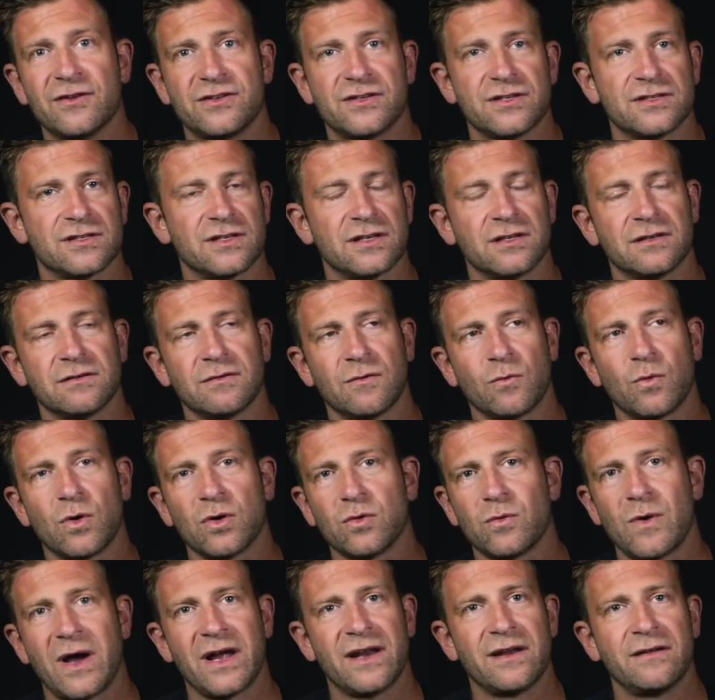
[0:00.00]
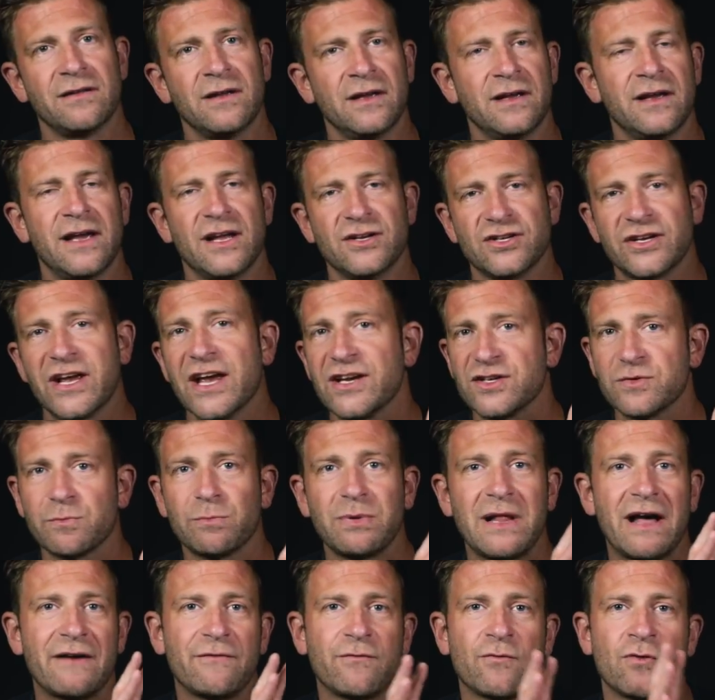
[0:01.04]
which is a worldwide education
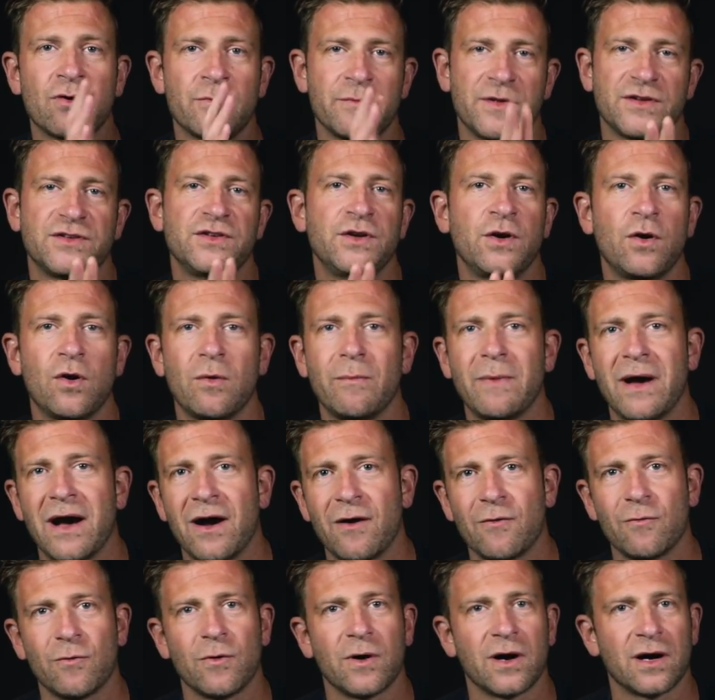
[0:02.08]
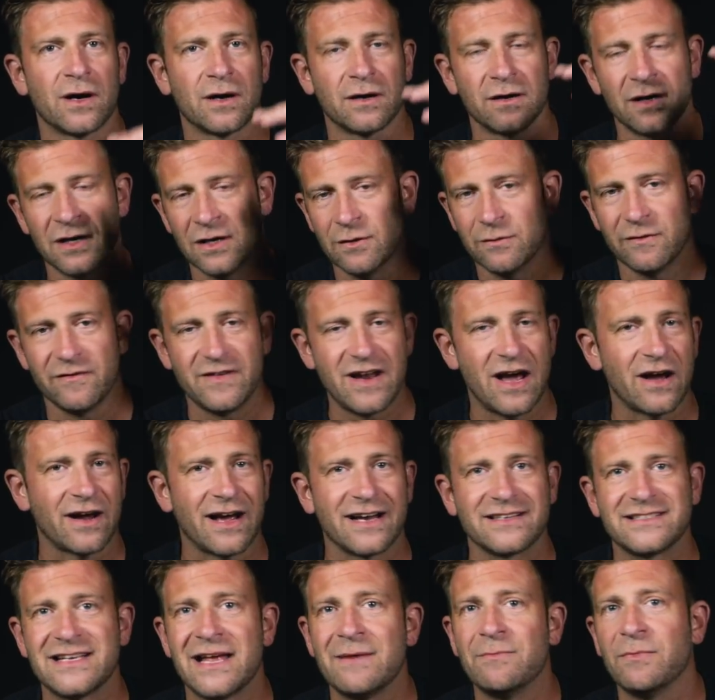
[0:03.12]
platform that you know about, where we've now
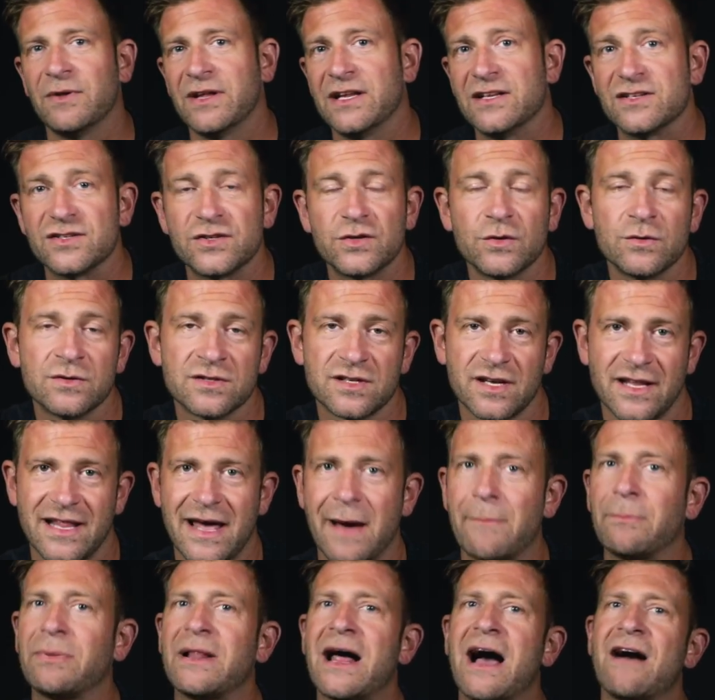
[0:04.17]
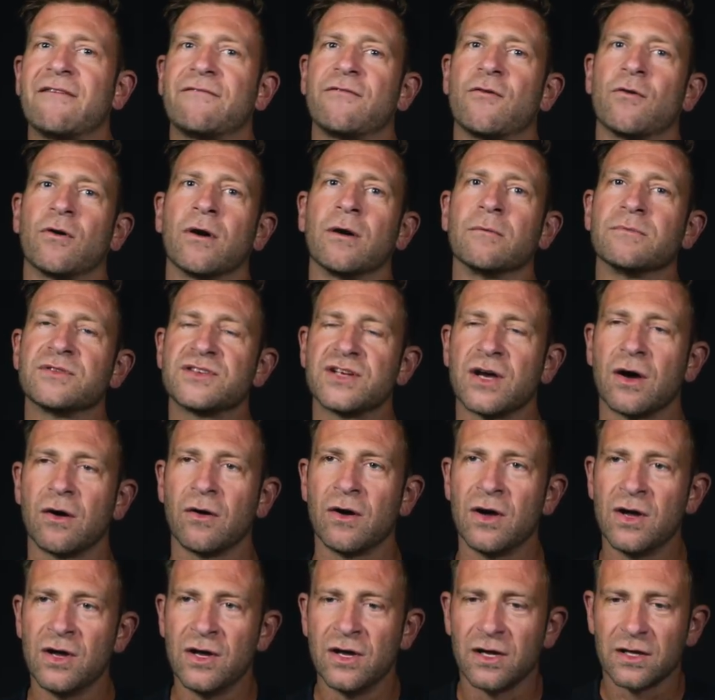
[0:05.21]
got ten million students on that platform.
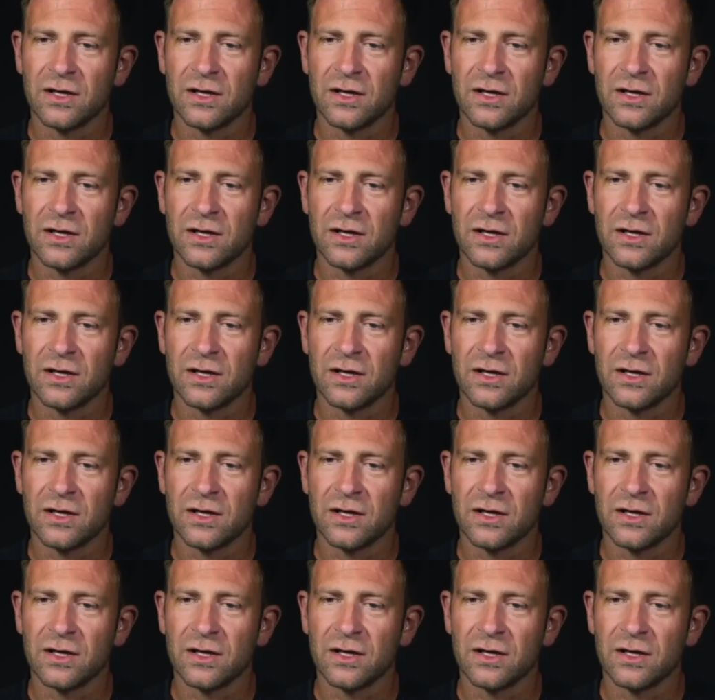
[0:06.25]
So